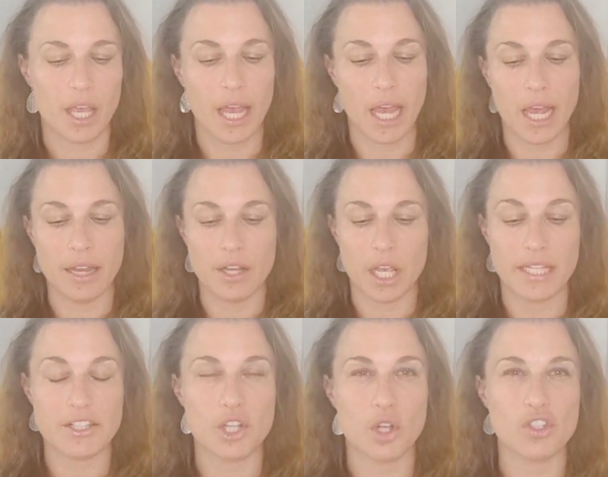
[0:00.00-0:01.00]
And
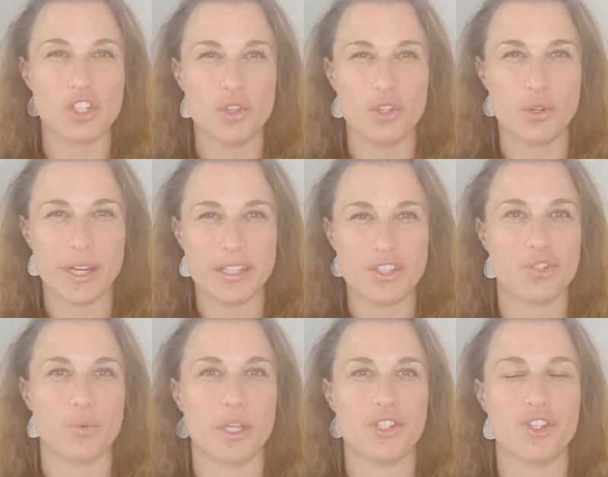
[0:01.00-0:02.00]
it's also your
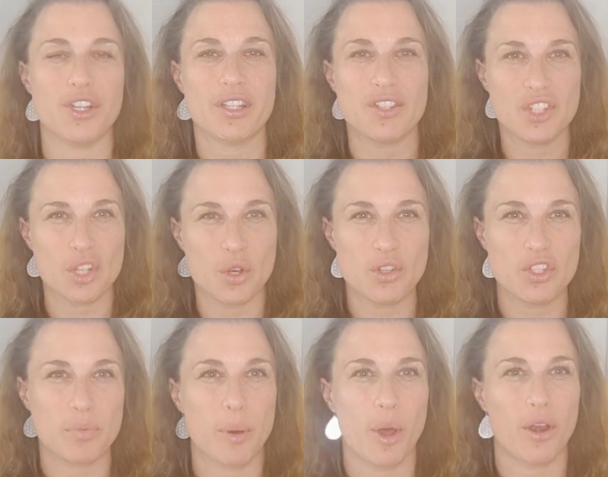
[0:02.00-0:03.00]
intuition is so
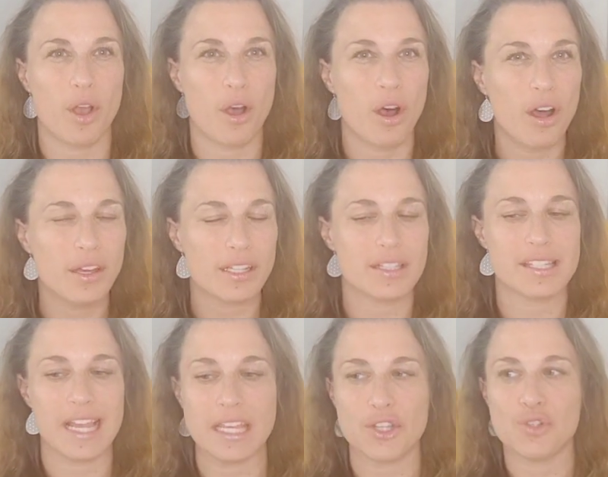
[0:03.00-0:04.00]
spot on.
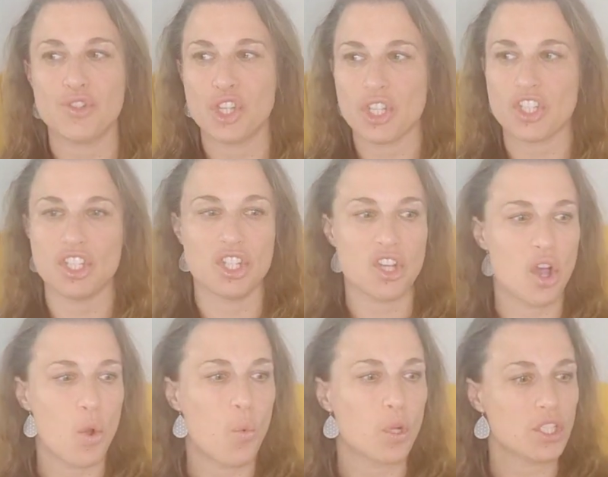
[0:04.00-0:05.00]
It's like you just
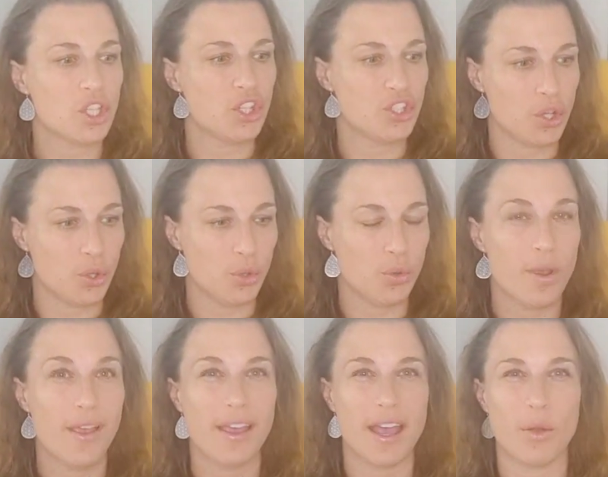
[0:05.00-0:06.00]
know what to
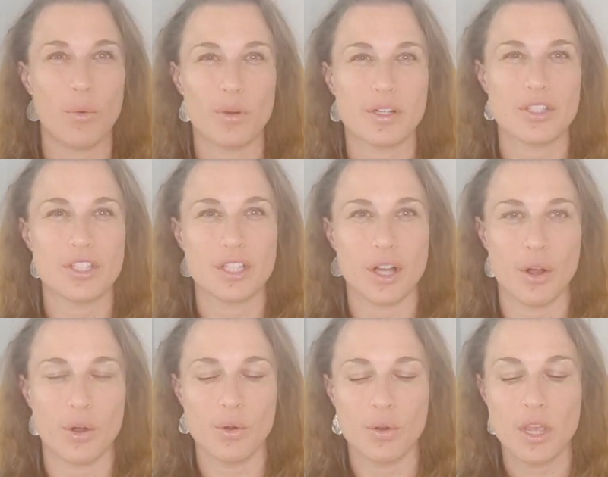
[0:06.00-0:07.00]
do and where to
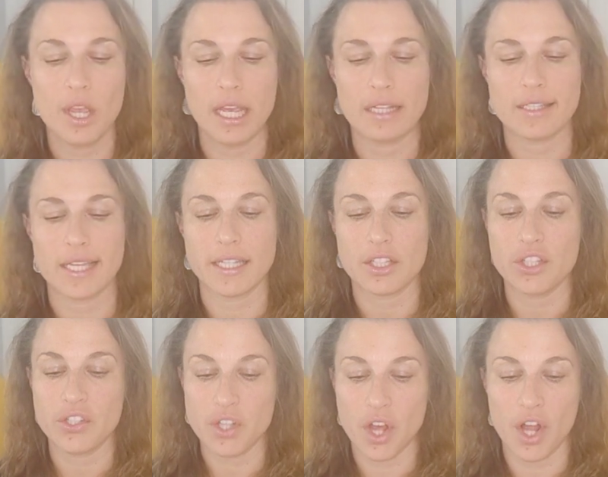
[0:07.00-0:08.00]
go. It's like
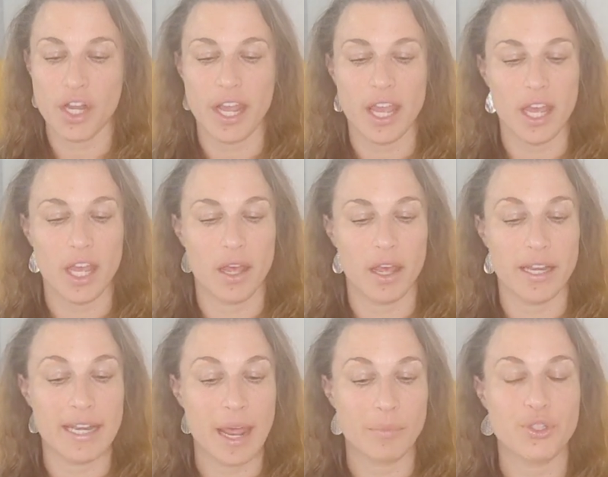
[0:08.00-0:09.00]
Sun, uh,
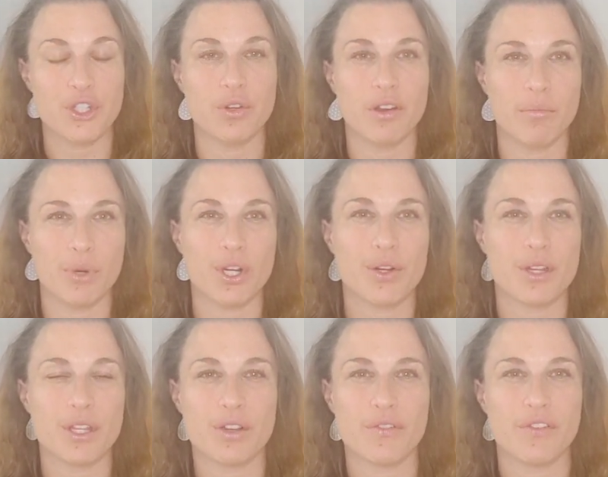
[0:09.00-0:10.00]
Neptune, and
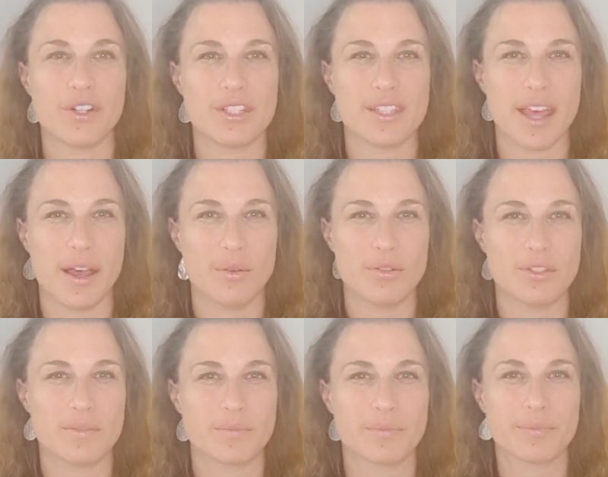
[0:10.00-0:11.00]
Mercury in your first
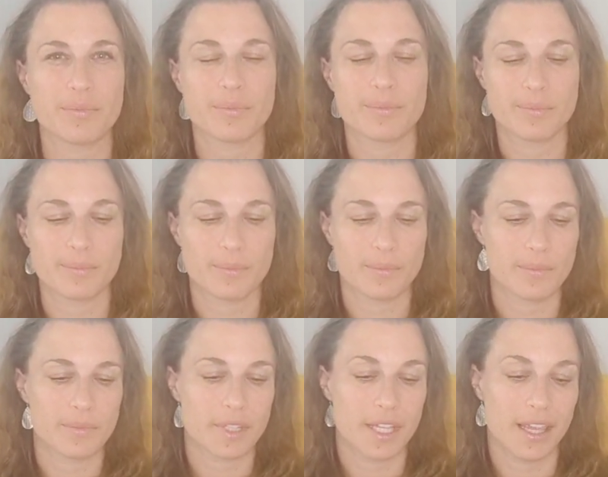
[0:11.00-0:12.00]
house.
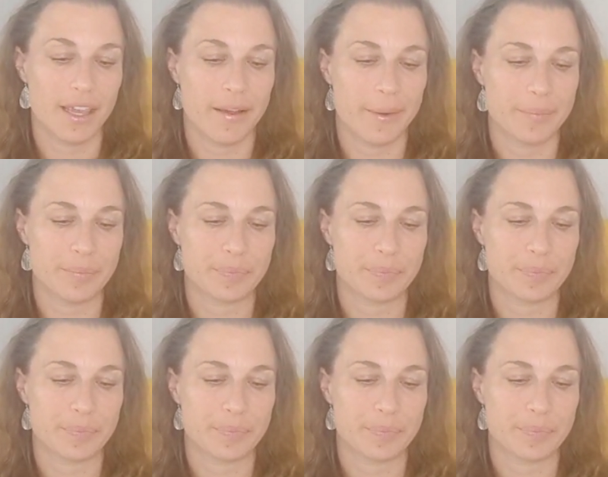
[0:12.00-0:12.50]
Yeah.